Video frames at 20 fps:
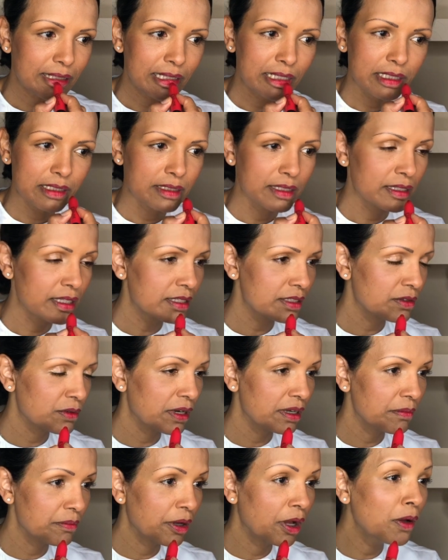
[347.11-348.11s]
Actually, that's
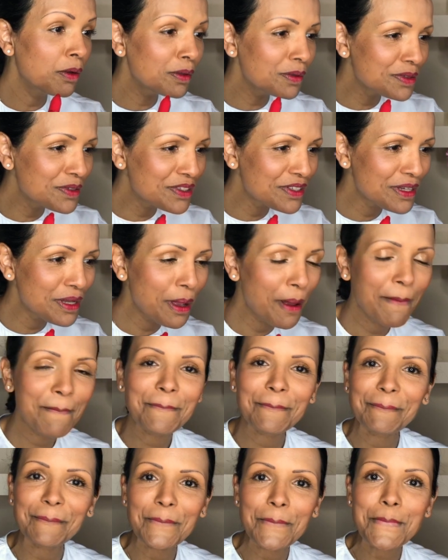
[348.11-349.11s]
quite bold.
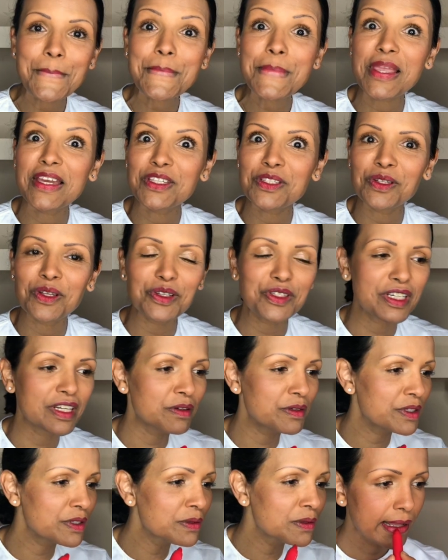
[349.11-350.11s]
It's not sheer
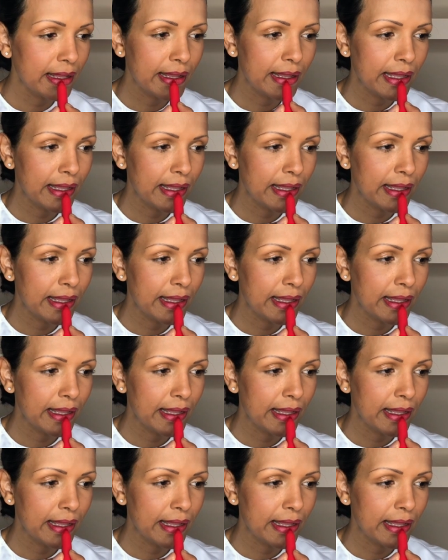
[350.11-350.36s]
at all.